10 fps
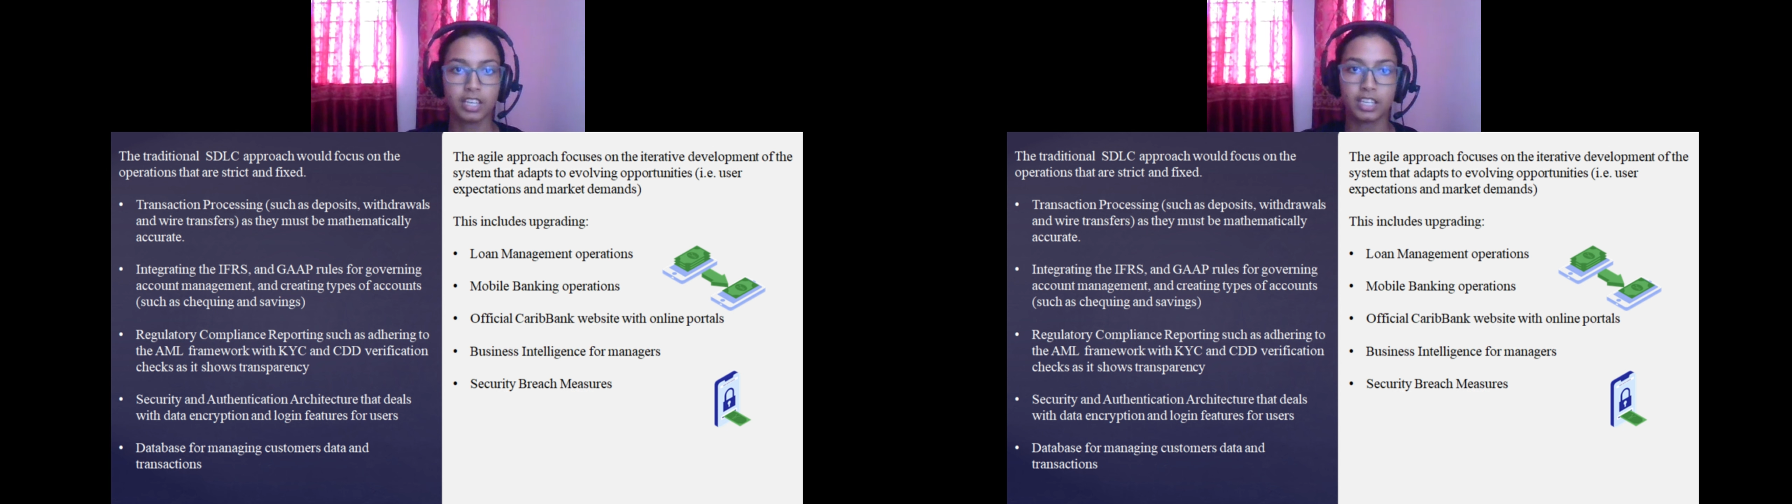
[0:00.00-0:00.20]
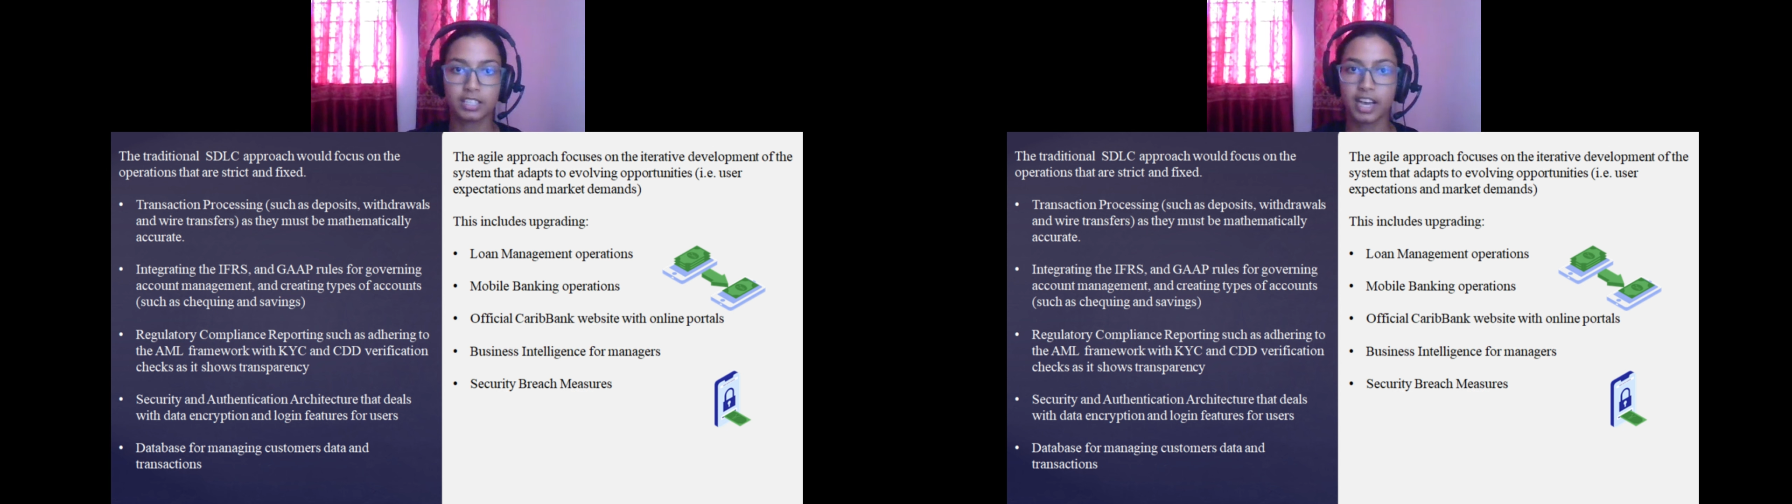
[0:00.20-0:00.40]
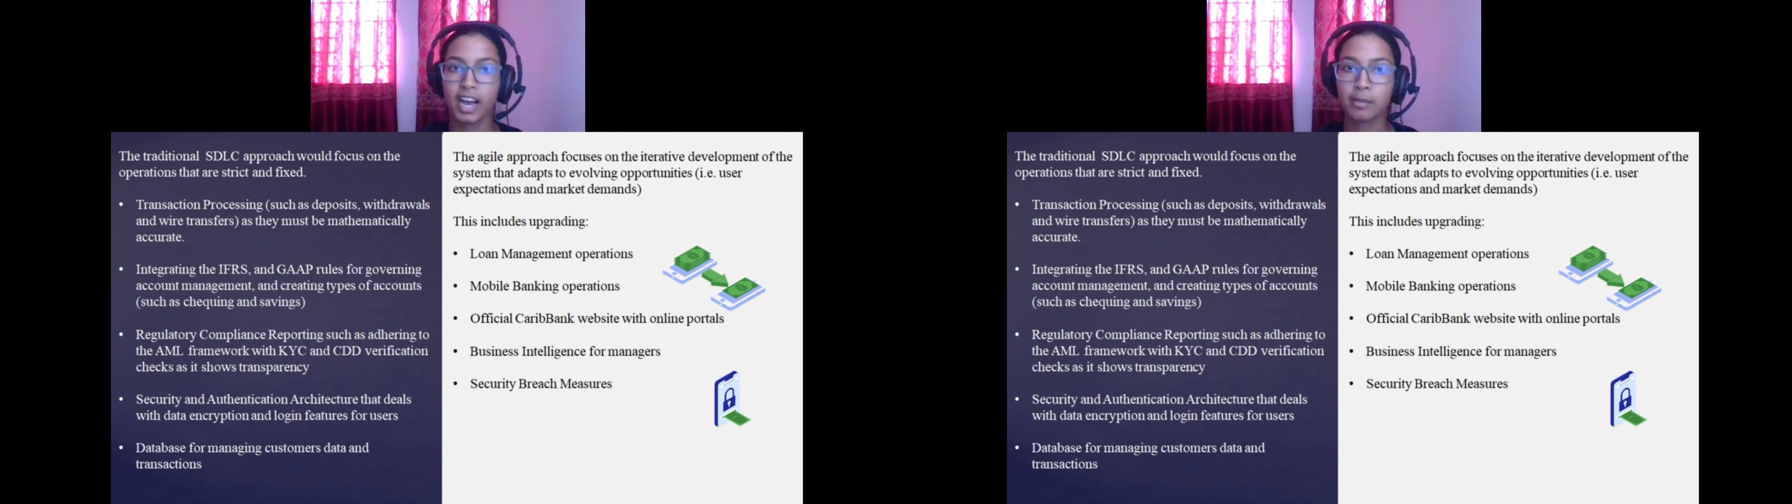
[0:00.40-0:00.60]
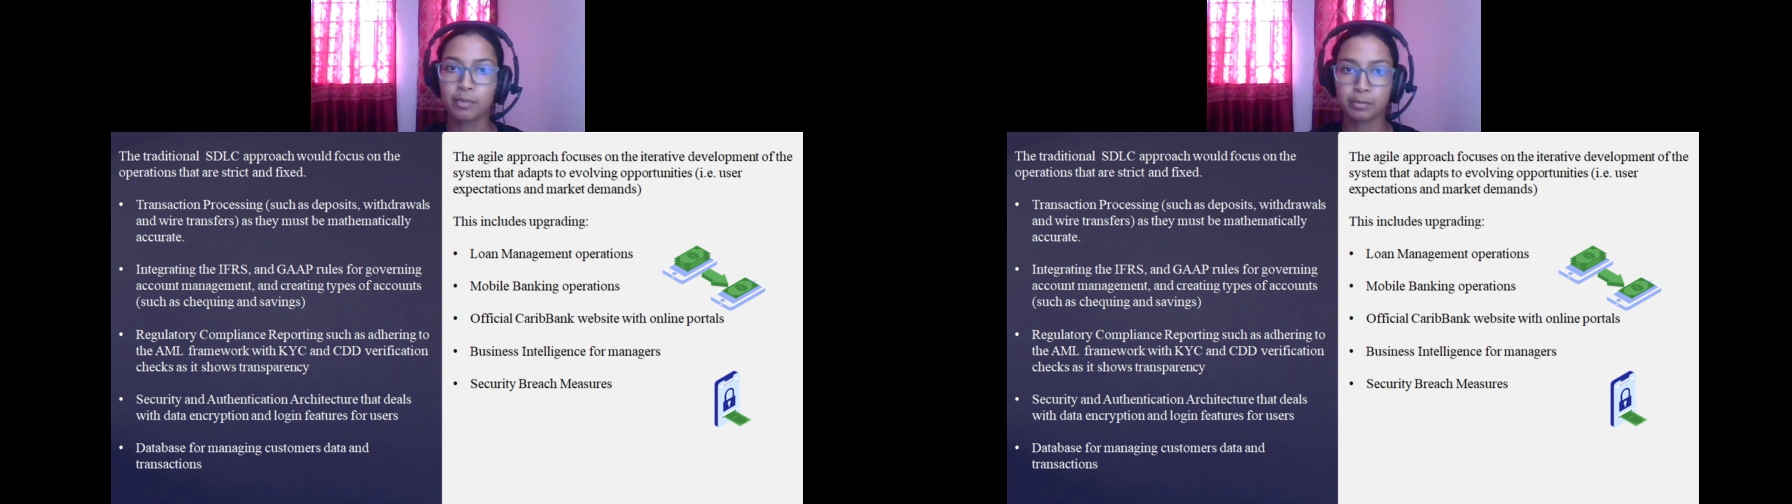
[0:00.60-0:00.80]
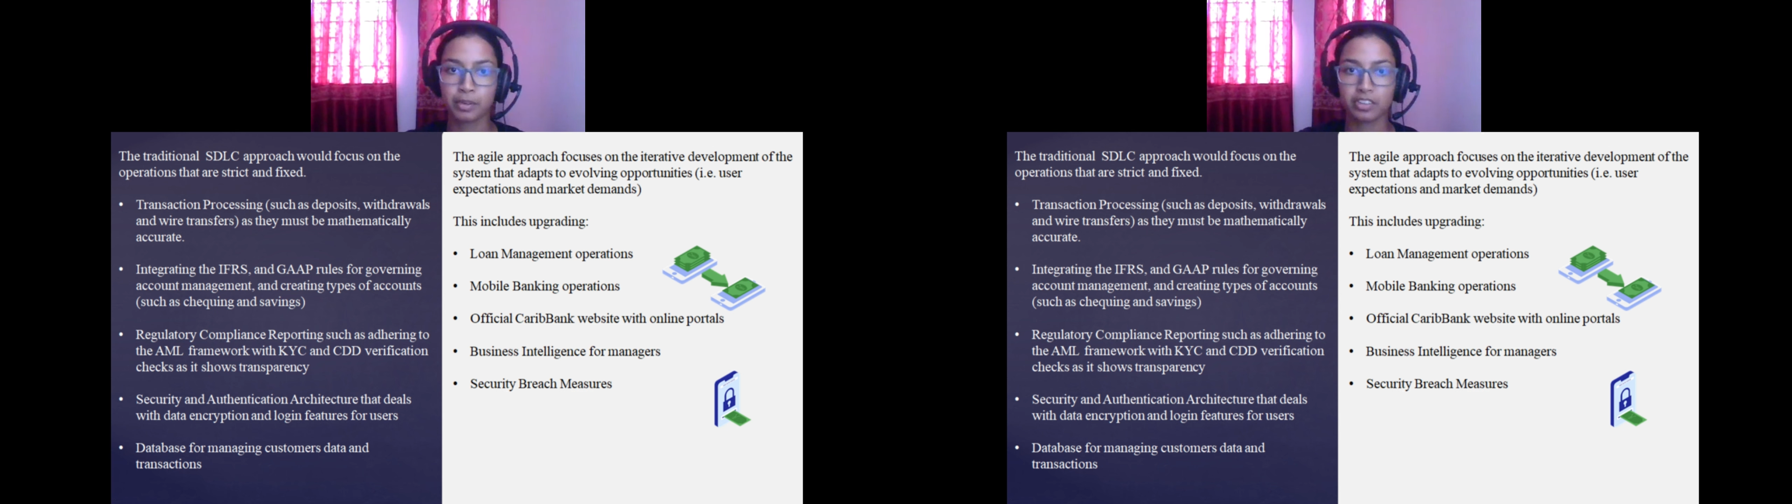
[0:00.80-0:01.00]
is a
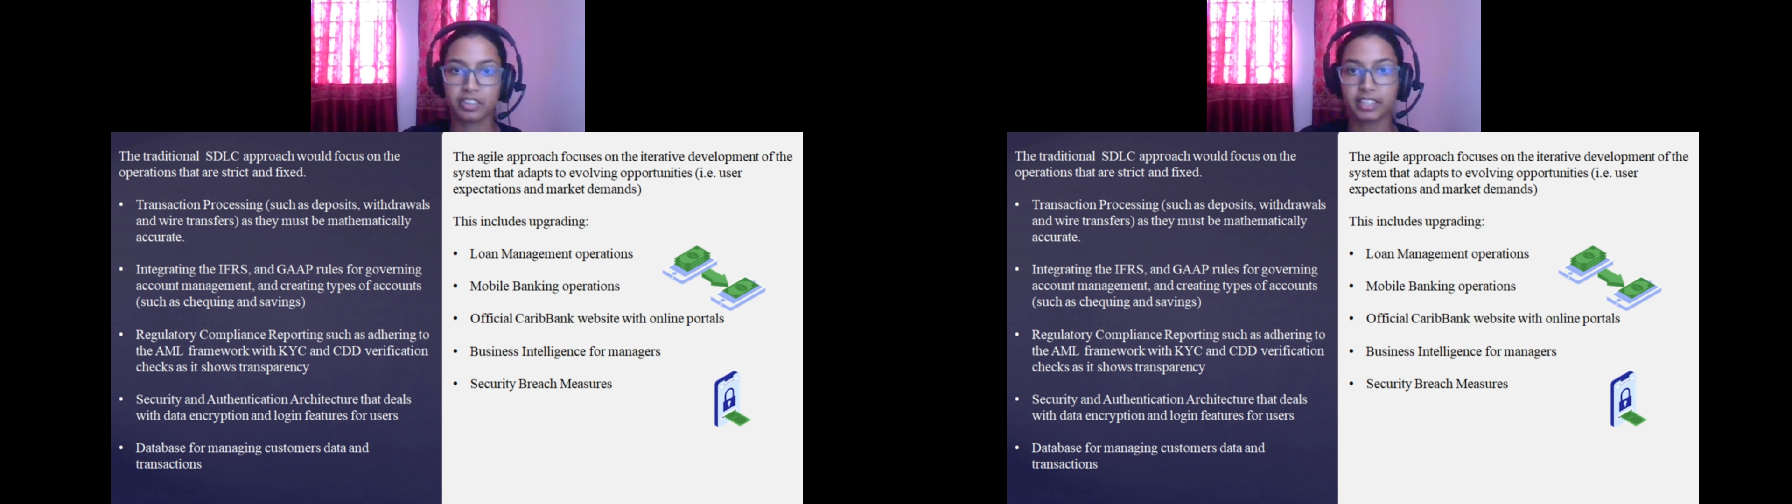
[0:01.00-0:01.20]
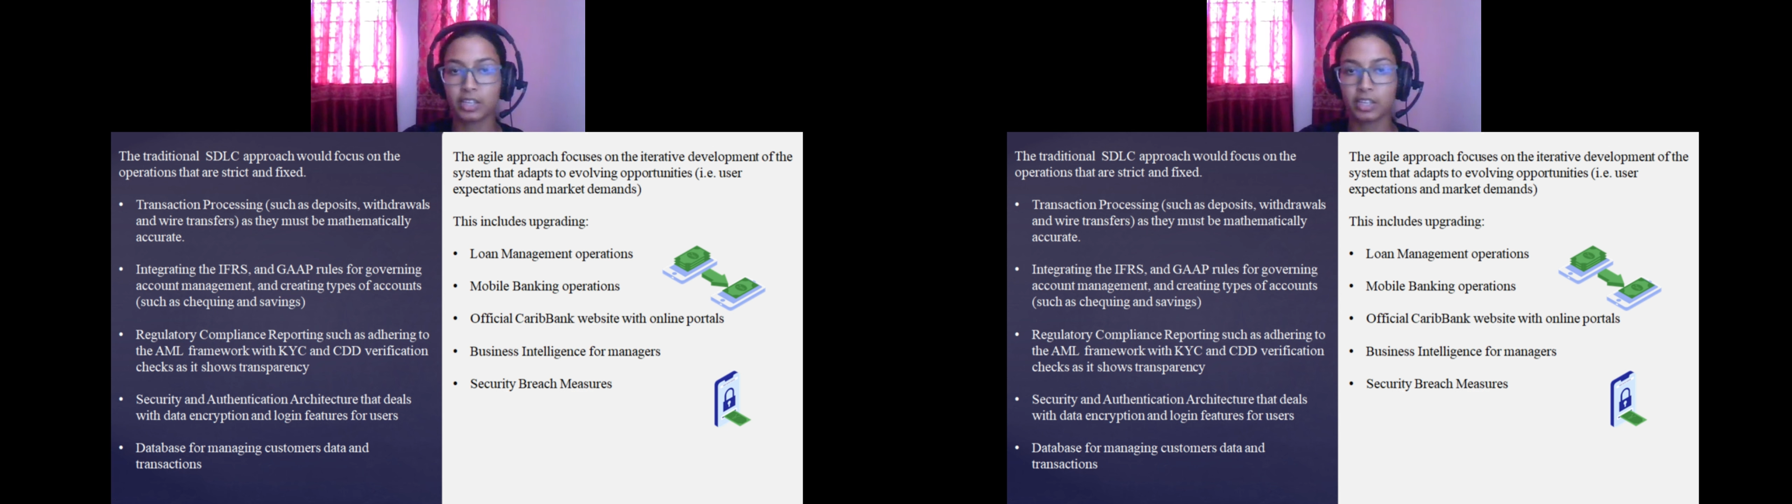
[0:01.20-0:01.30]
hybrid model that